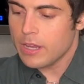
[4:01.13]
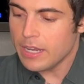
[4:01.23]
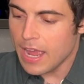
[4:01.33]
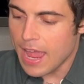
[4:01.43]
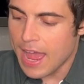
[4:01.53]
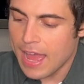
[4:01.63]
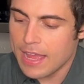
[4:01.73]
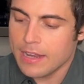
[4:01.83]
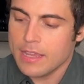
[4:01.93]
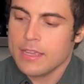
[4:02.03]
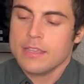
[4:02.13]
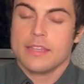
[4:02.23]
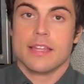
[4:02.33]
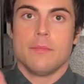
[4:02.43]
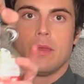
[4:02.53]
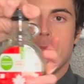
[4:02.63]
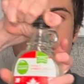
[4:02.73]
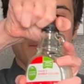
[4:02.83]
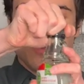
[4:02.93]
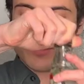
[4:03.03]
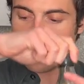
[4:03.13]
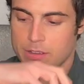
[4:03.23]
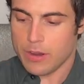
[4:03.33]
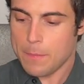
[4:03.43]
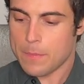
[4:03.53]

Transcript: gonna add some maple syrup.